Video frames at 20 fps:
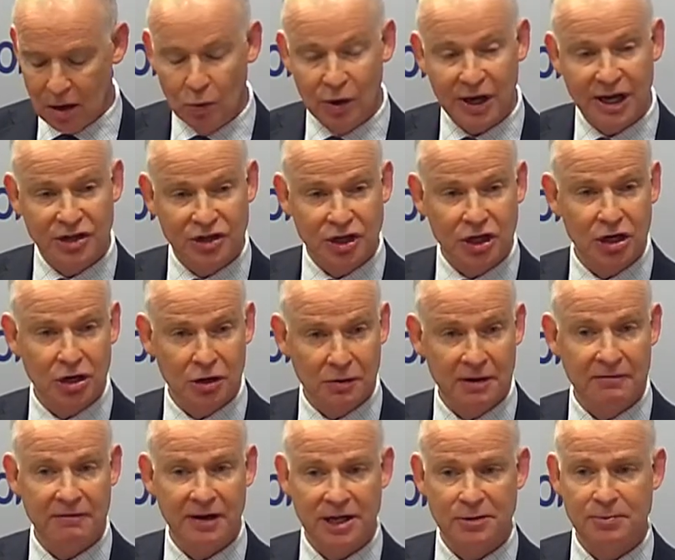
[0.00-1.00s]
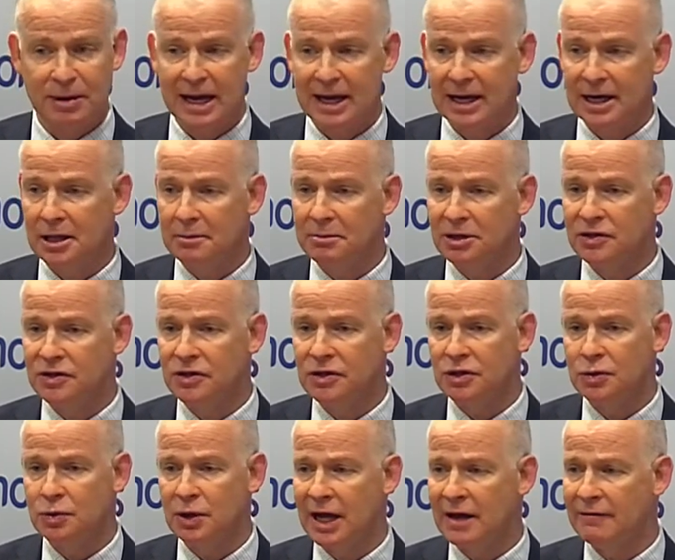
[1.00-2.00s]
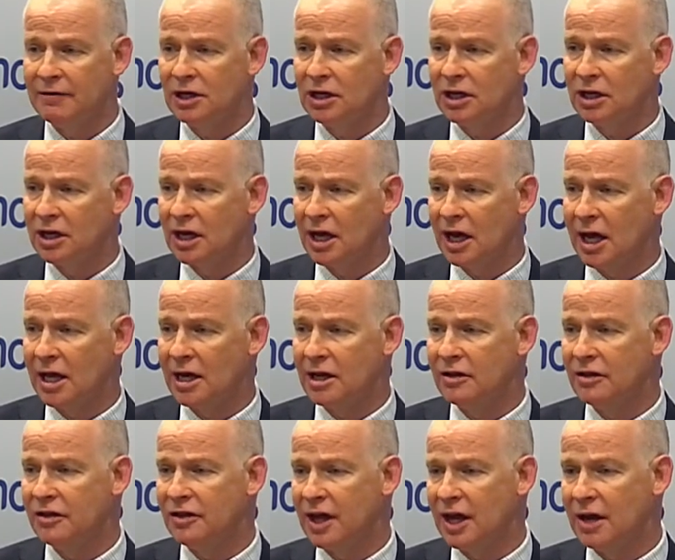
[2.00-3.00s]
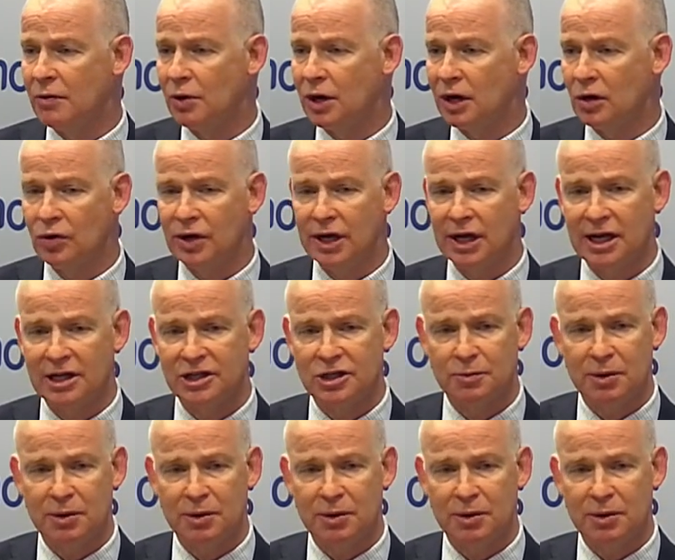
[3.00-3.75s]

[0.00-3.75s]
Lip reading: We continue to invest back into the business. We have indicated that we're looking at